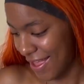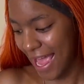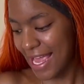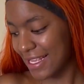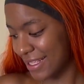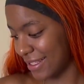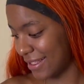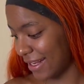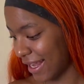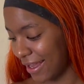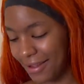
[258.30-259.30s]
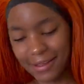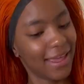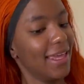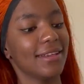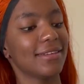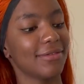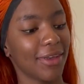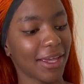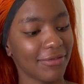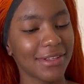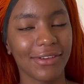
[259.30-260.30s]
guys like heels
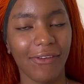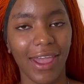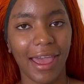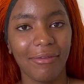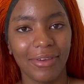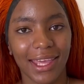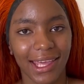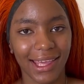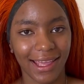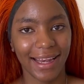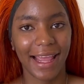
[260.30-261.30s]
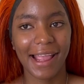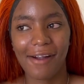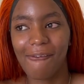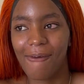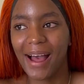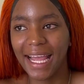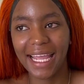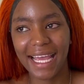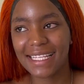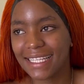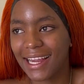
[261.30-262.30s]
make me so happy like why
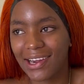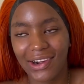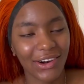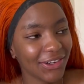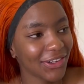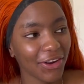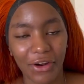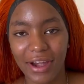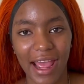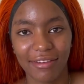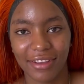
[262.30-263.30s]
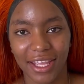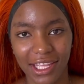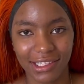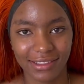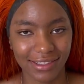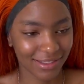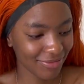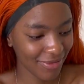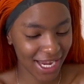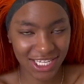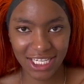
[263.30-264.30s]
as a girl you don't have heels
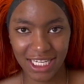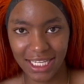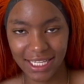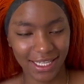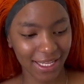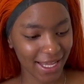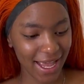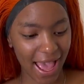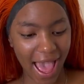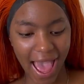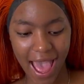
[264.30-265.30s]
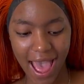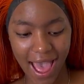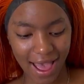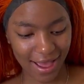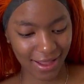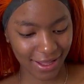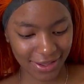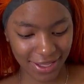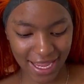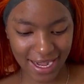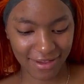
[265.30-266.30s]
my g ah you
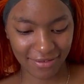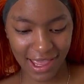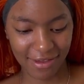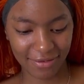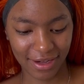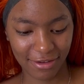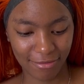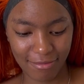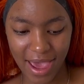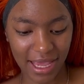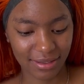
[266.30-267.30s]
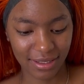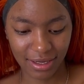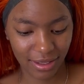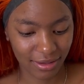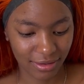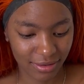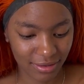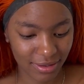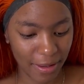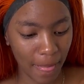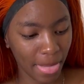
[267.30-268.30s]
can never have enough bags and heels
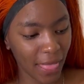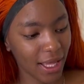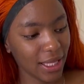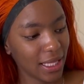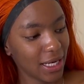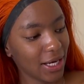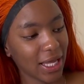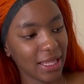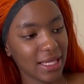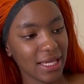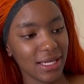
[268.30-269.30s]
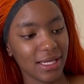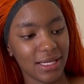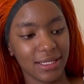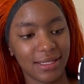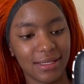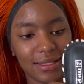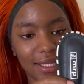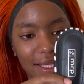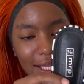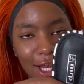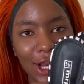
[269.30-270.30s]
look at these
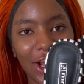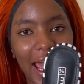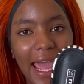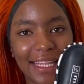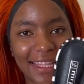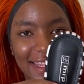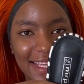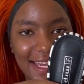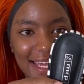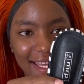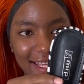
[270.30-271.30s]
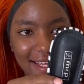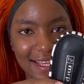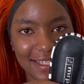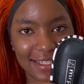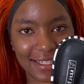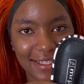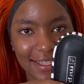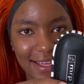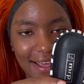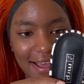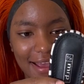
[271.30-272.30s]
look at these
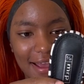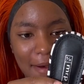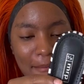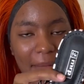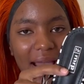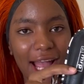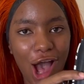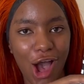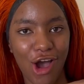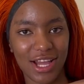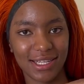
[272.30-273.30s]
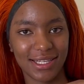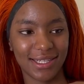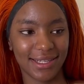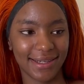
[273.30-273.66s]
my god